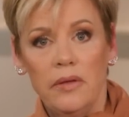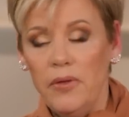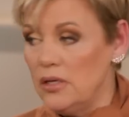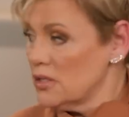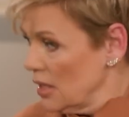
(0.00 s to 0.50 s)
And
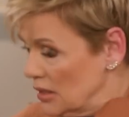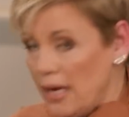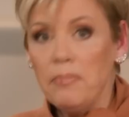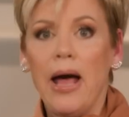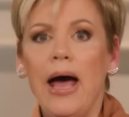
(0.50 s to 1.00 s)
then he said,
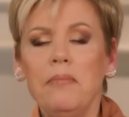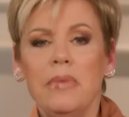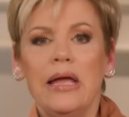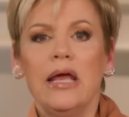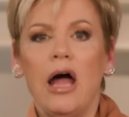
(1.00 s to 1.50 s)
get behind
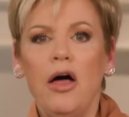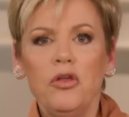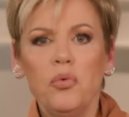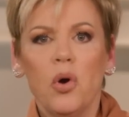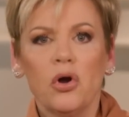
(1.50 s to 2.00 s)
me. In
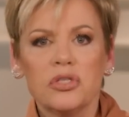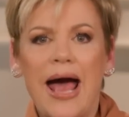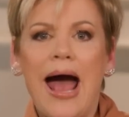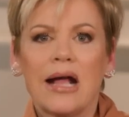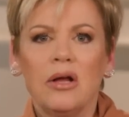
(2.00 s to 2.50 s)
other words,
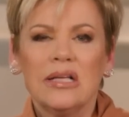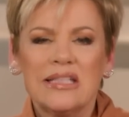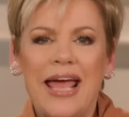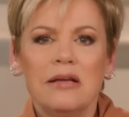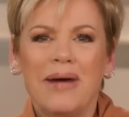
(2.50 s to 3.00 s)
I
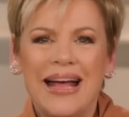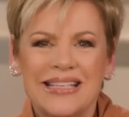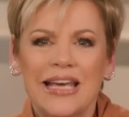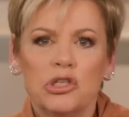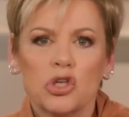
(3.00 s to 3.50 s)
take my
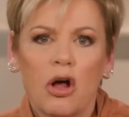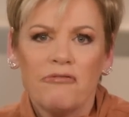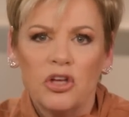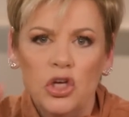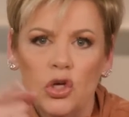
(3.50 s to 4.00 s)
attention
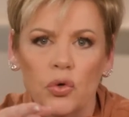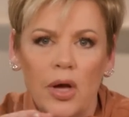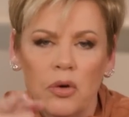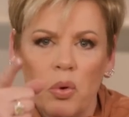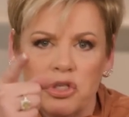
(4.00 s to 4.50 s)
off of you
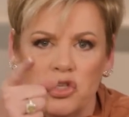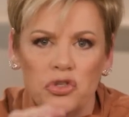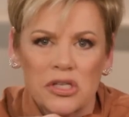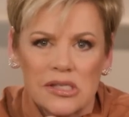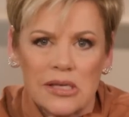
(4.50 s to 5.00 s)
and what you
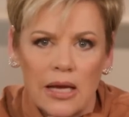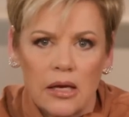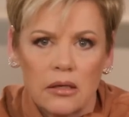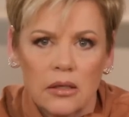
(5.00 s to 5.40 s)
just said.